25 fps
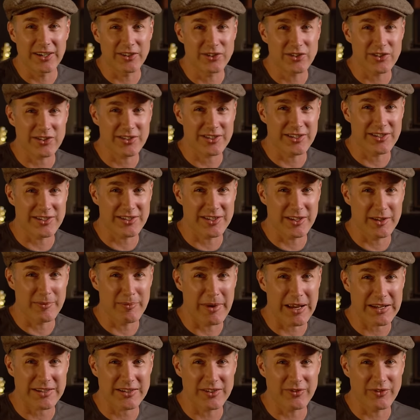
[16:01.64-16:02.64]
just because of the
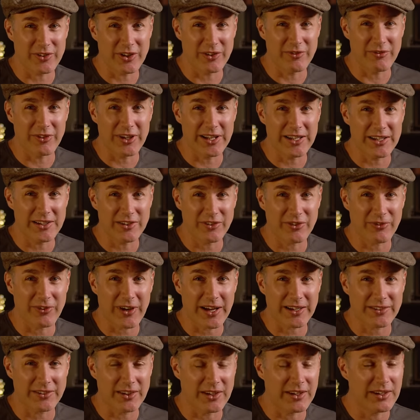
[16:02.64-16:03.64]
massive convenience
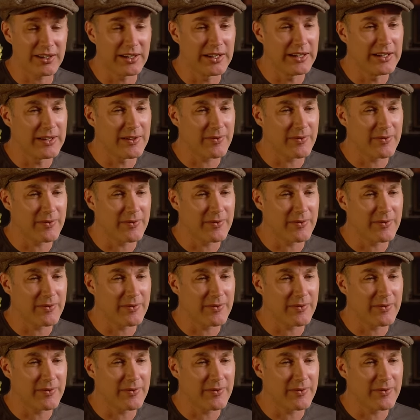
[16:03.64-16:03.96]
factor.